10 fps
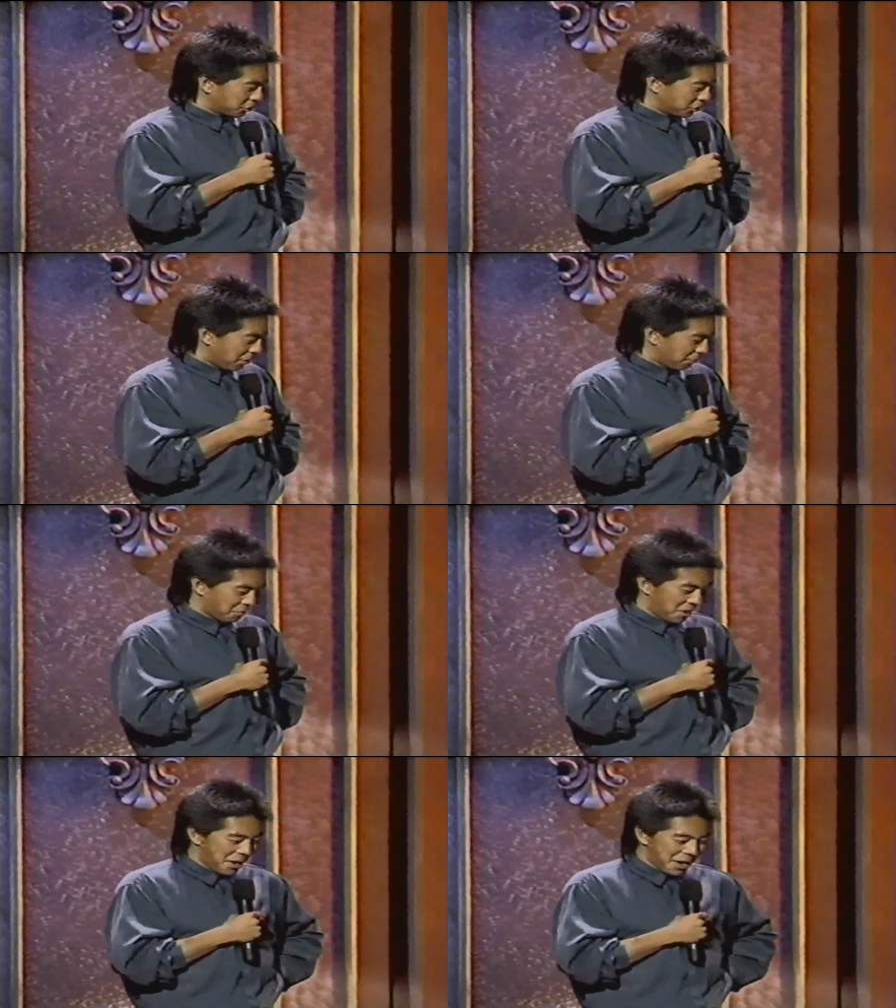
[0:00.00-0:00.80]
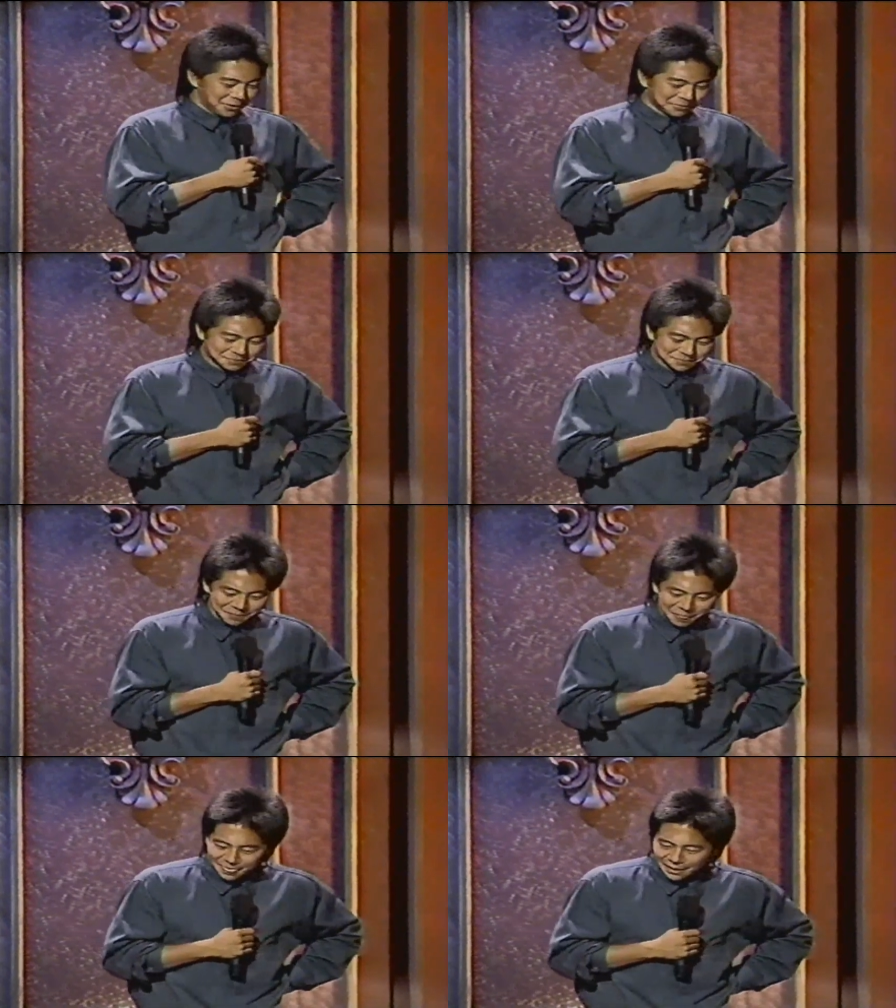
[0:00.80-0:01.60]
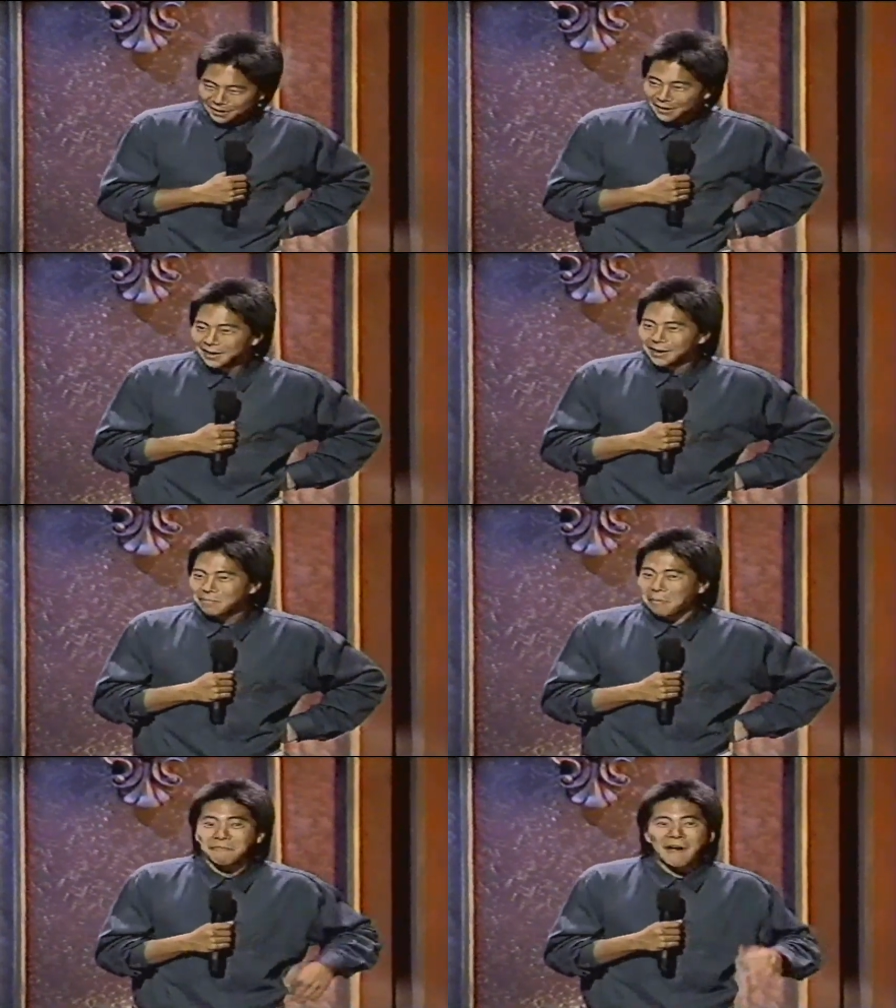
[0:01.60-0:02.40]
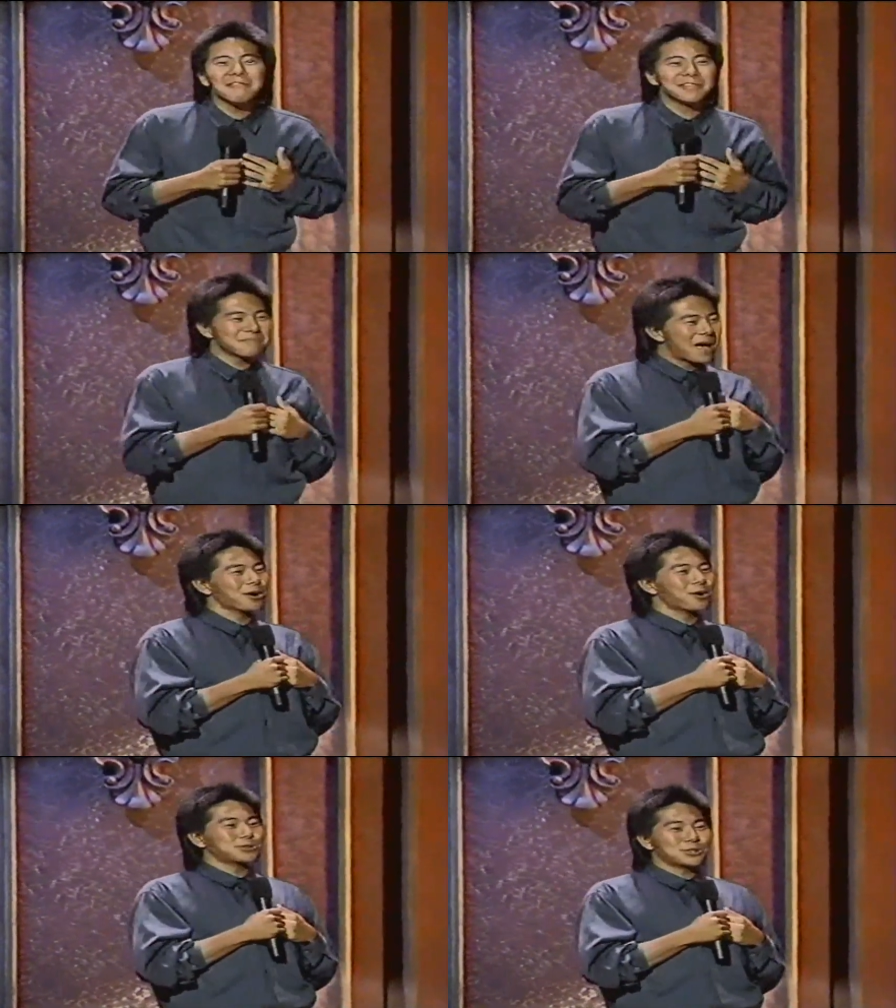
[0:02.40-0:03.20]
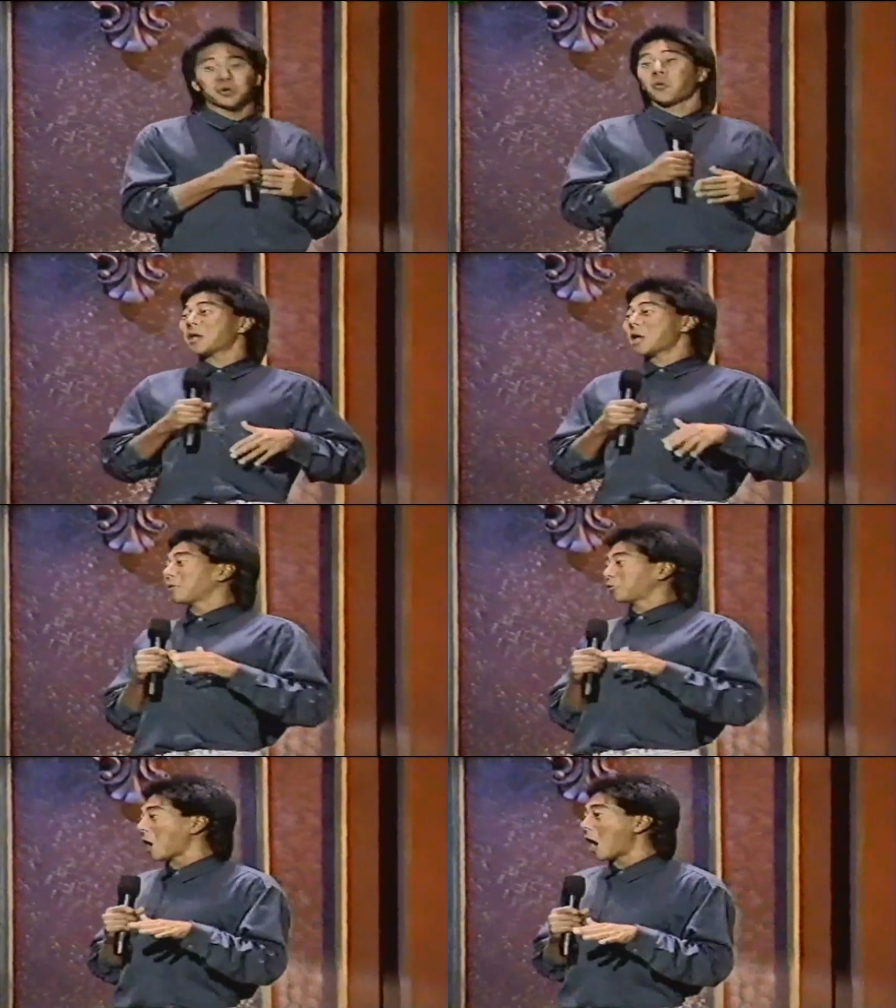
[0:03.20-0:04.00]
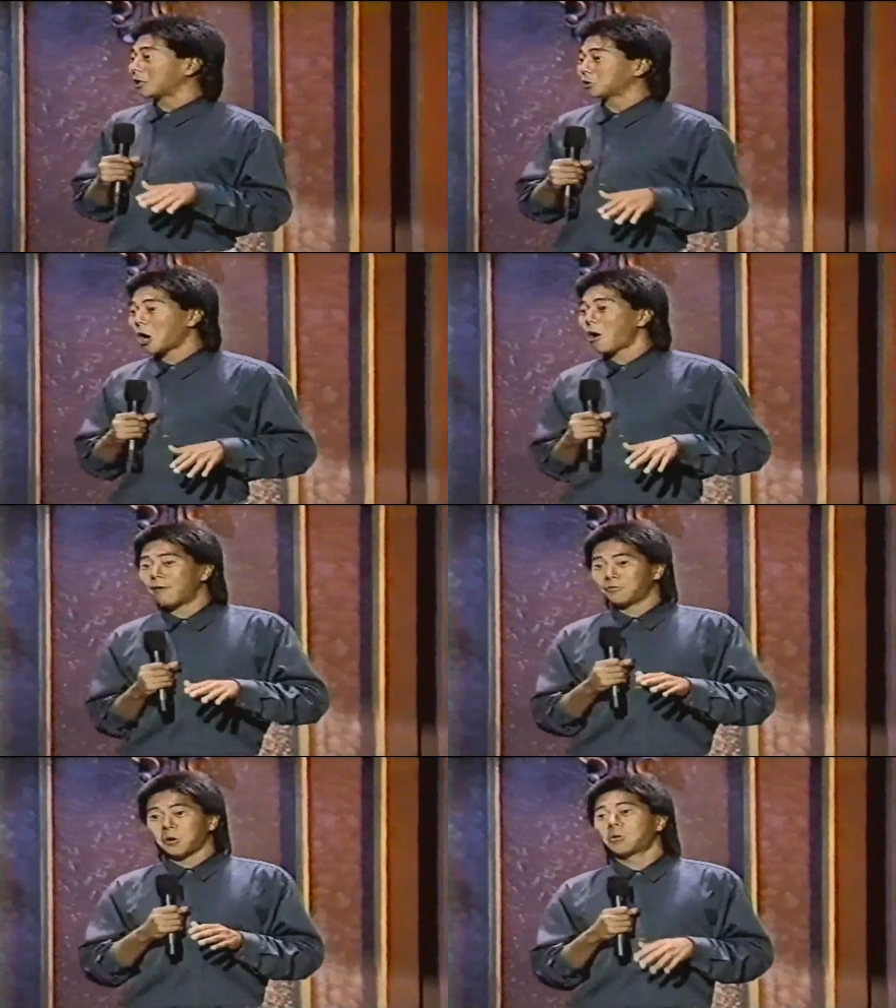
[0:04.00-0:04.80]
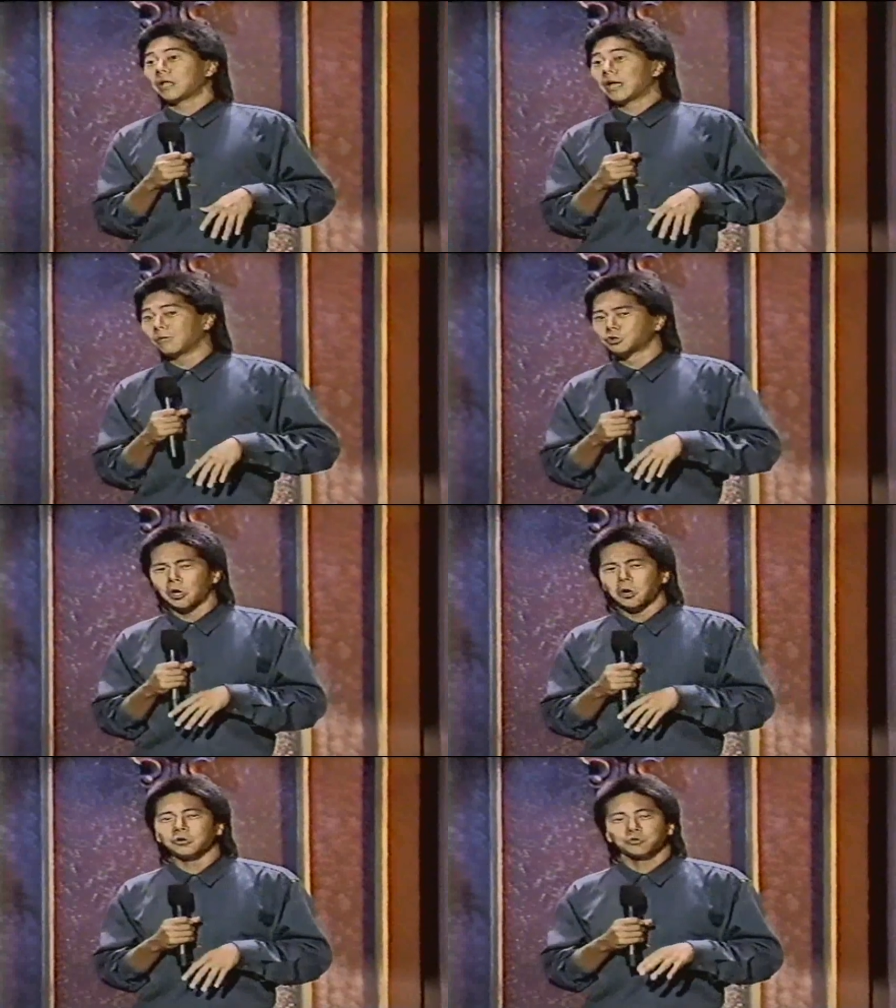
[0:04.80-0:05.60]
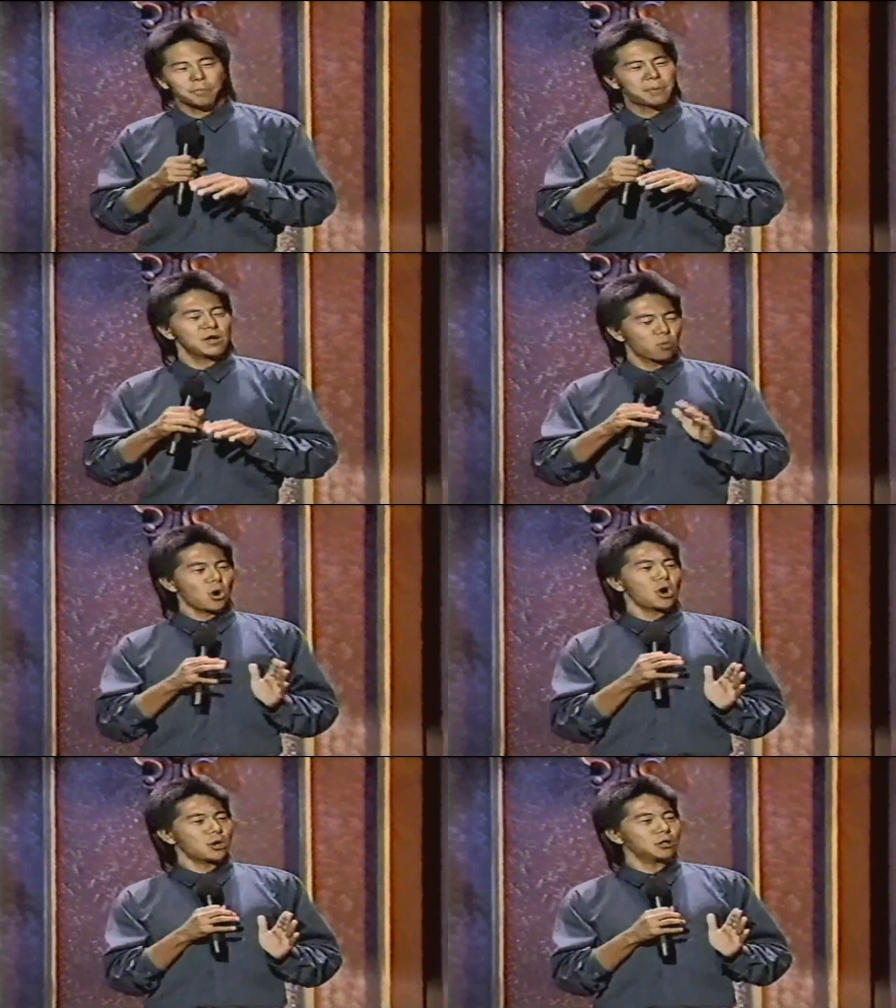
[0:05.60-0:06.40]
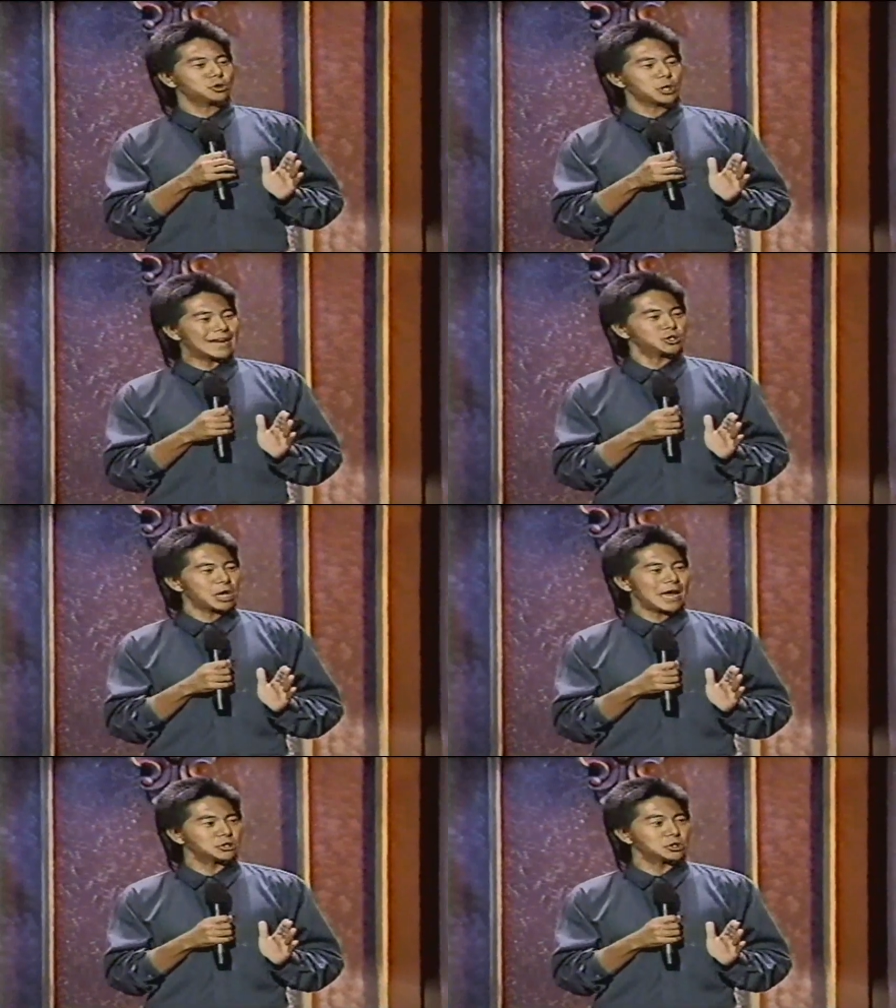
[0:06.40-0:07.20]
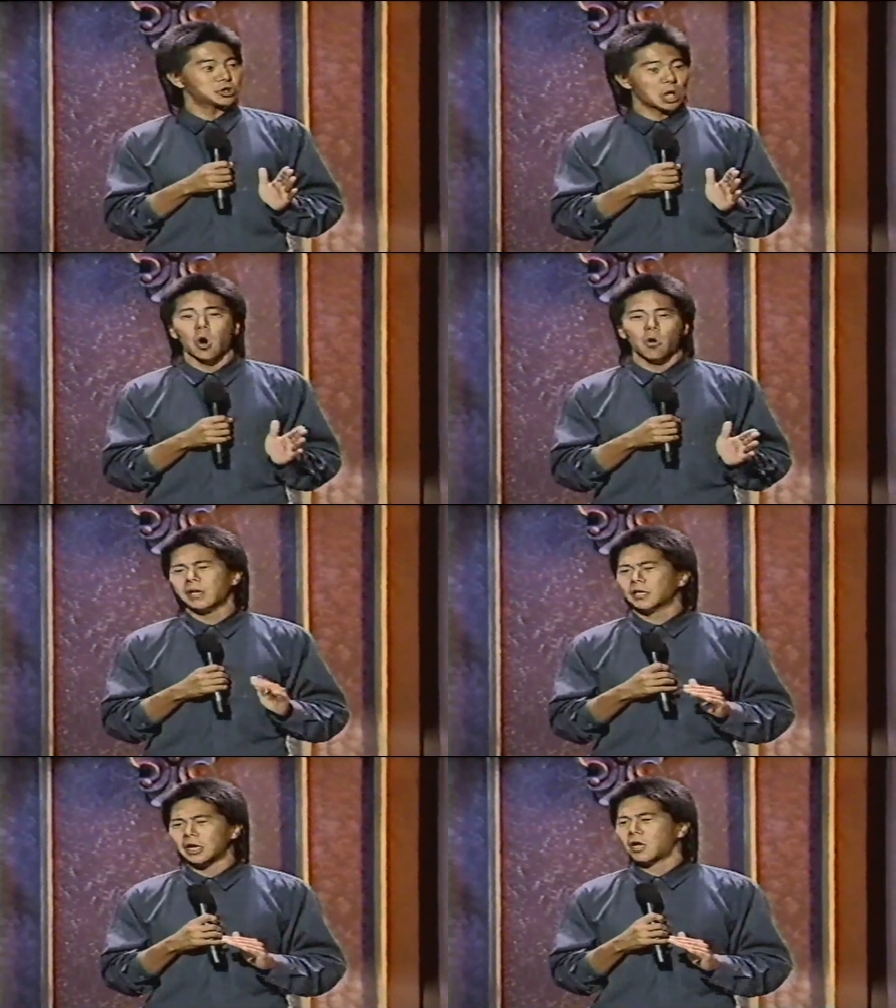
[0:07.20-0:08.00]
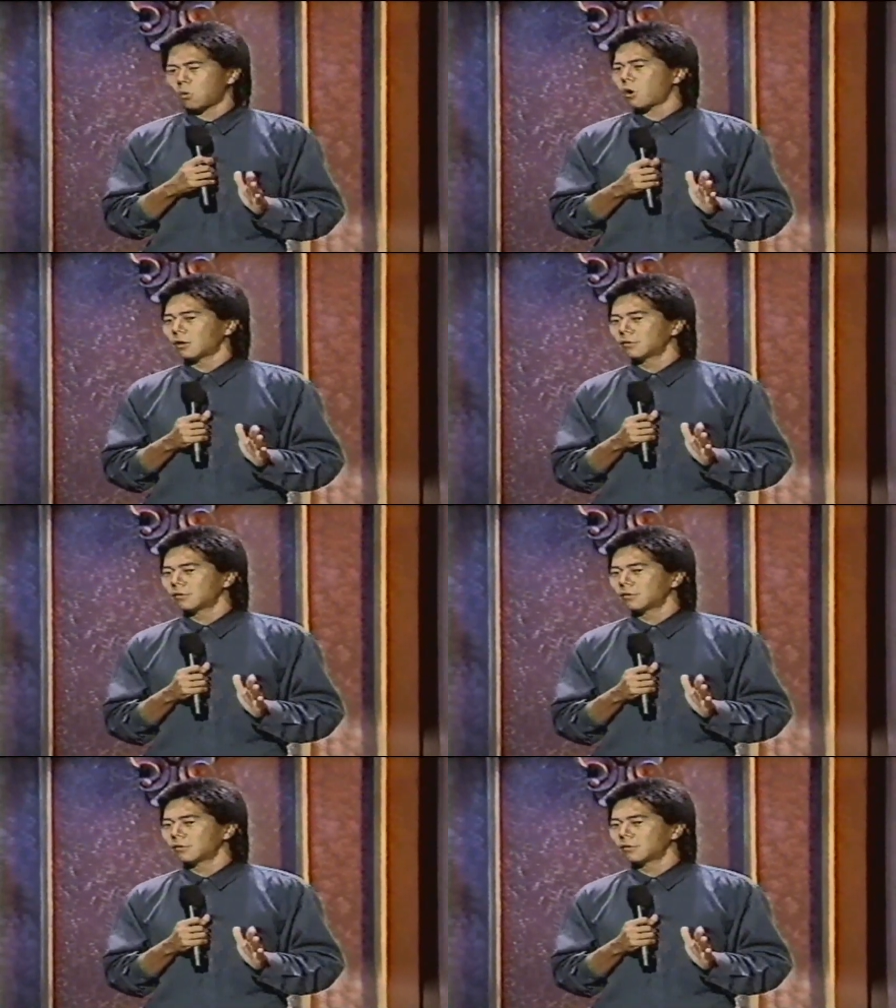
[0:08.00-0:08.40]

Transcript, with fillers: something, man." But my favorite thing about girls is the way y'all talk, because y'all have your own language. Girls repeat words, and it changes the whole meaning of the word.